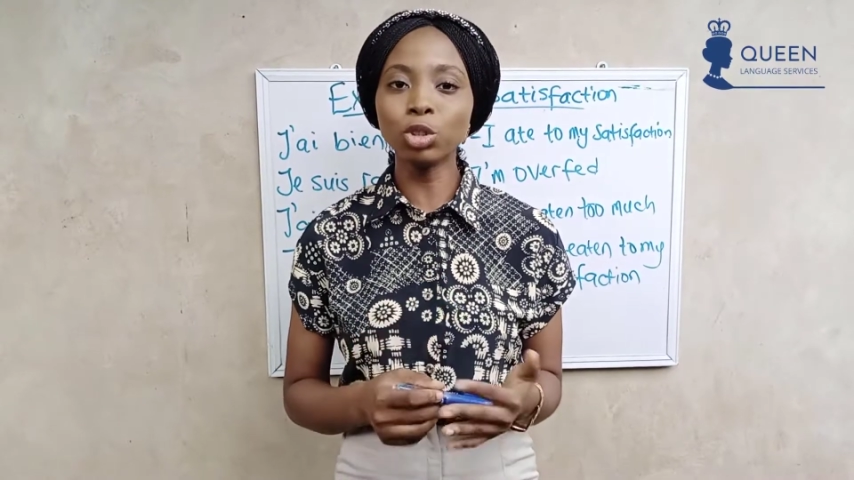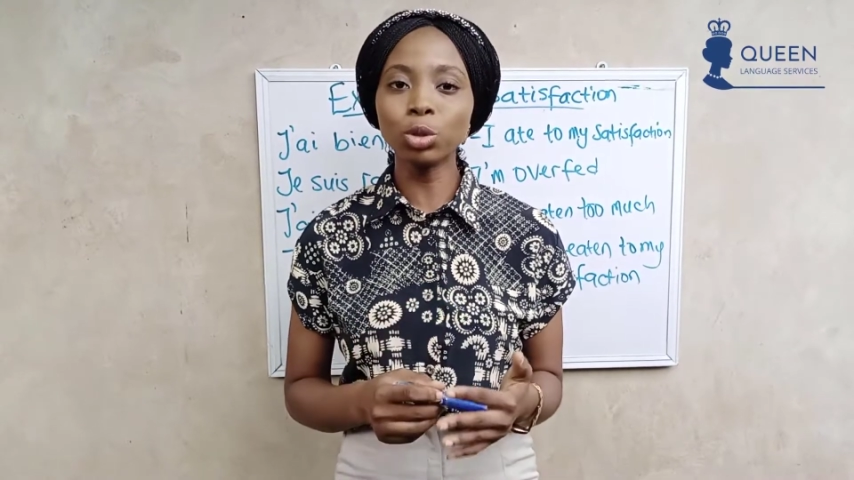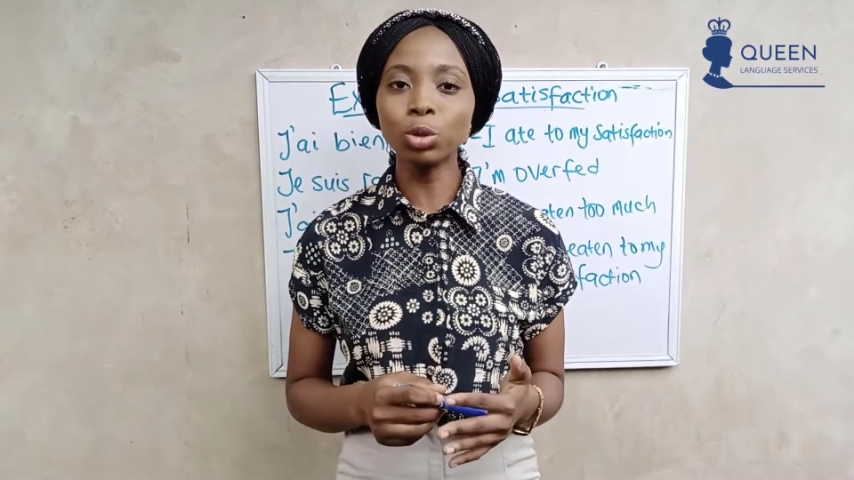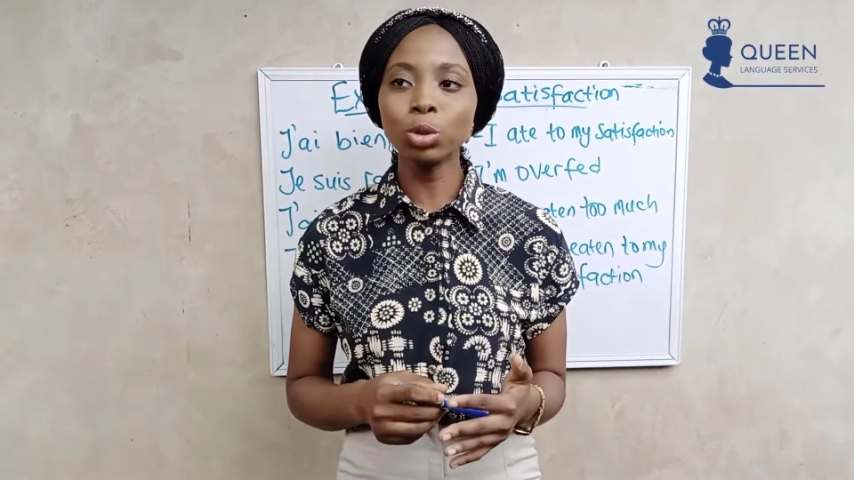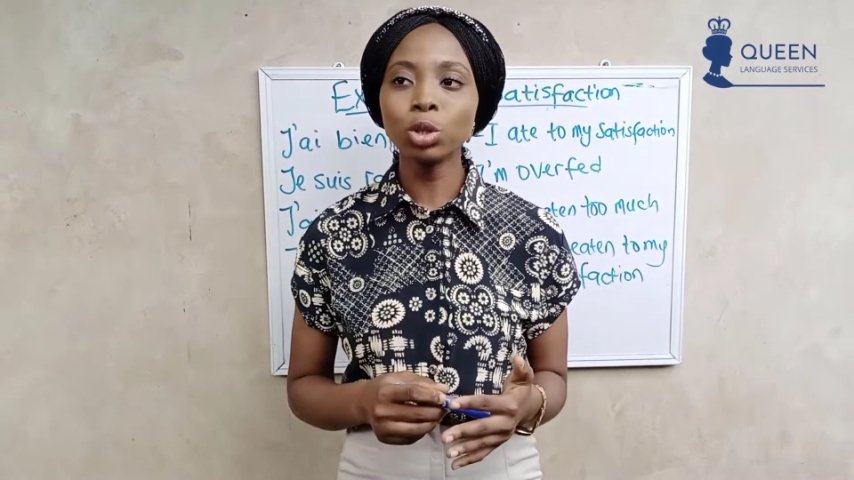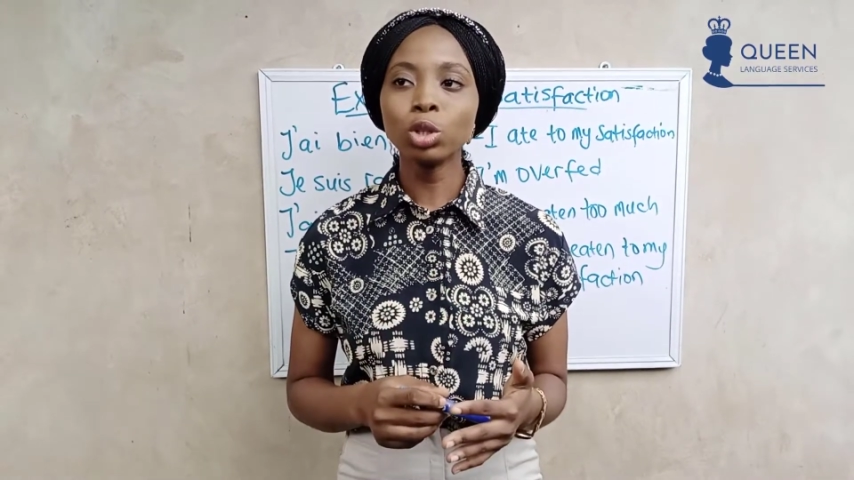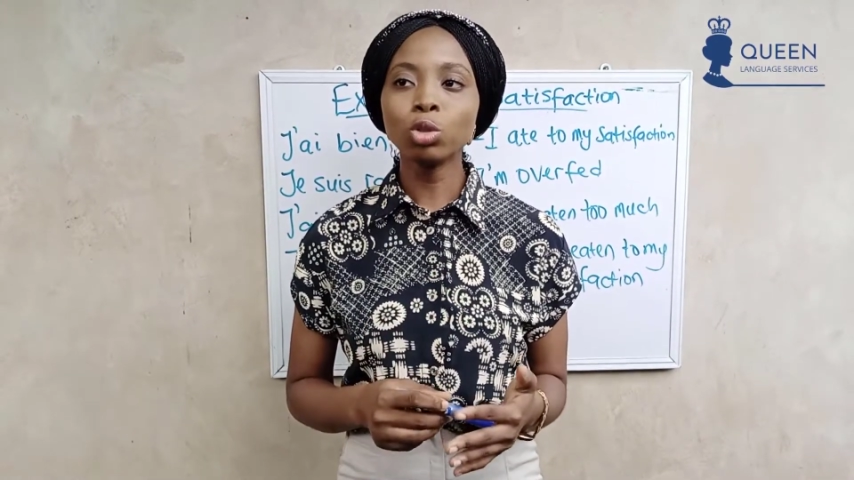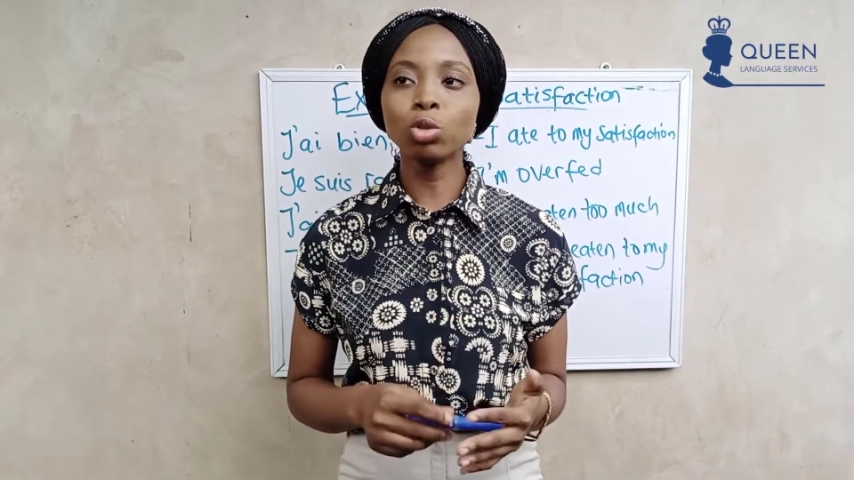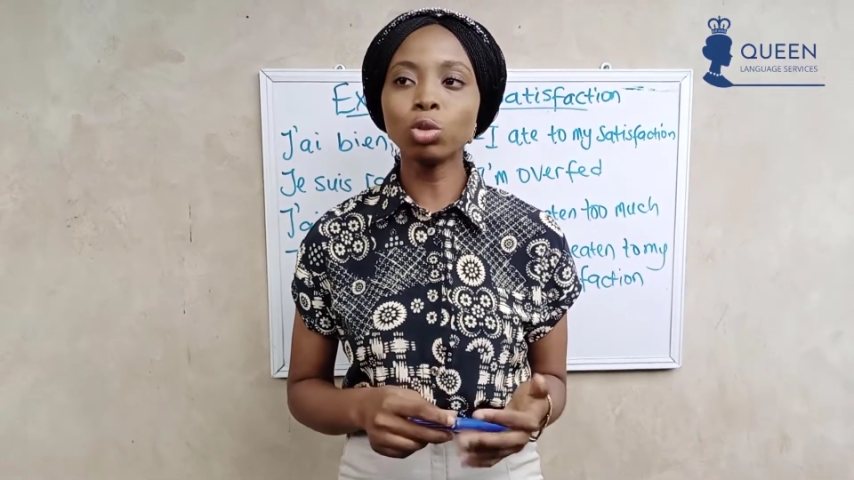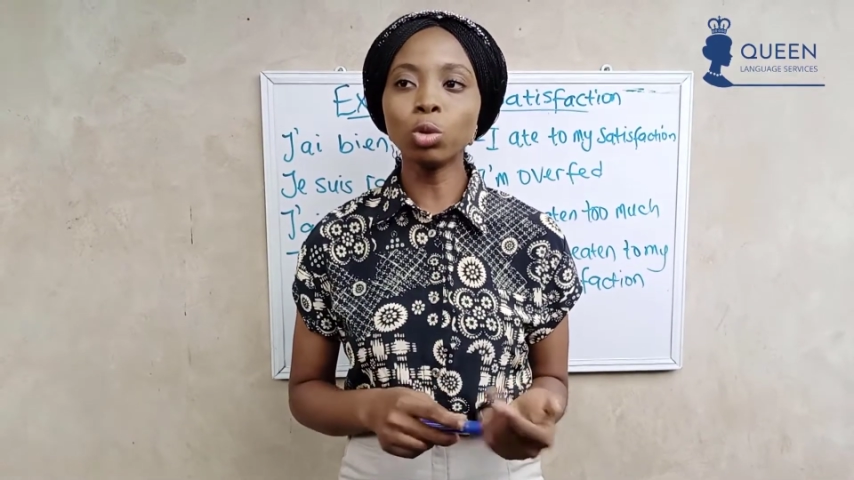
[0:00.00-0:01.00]
you
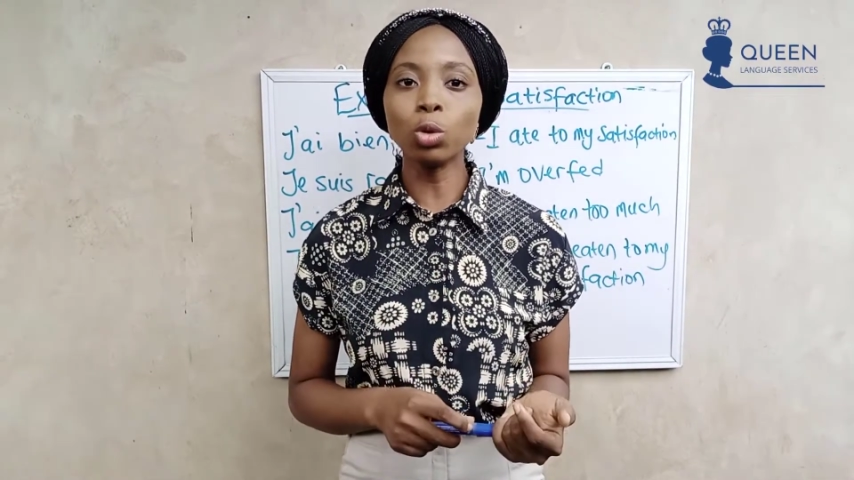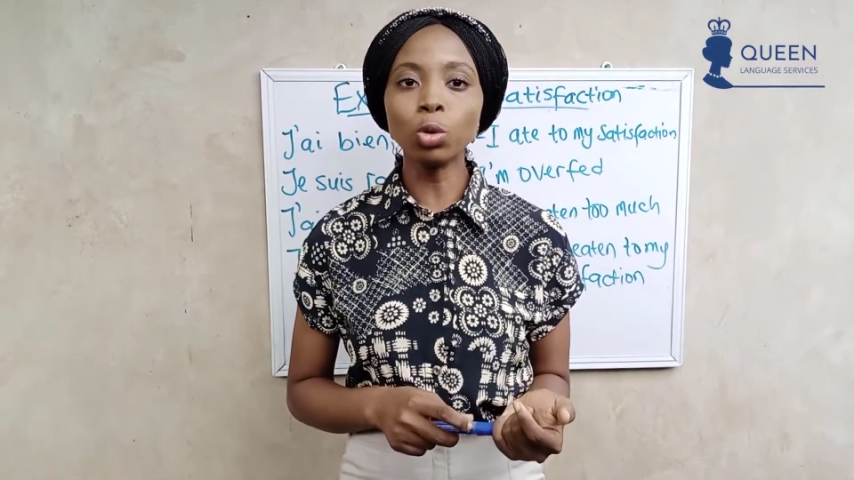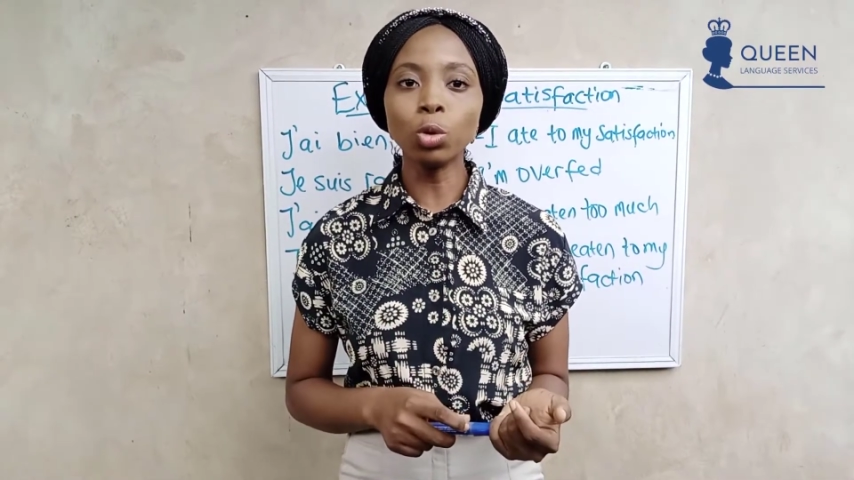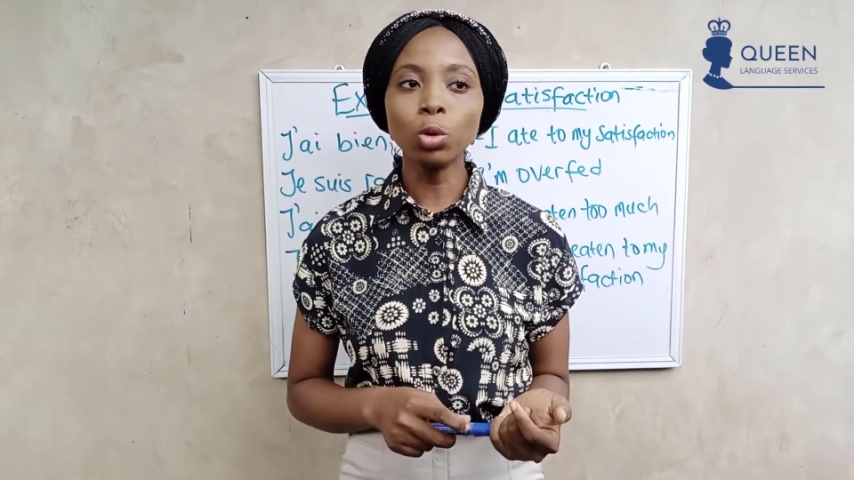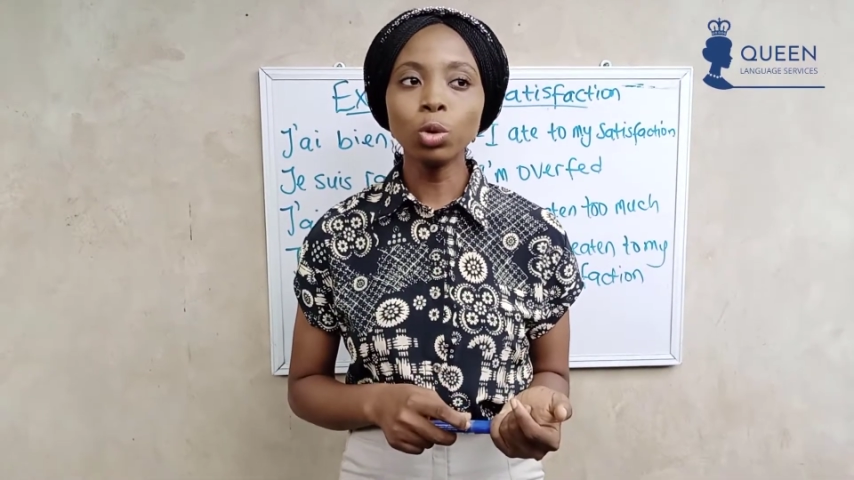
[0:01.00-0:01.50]
to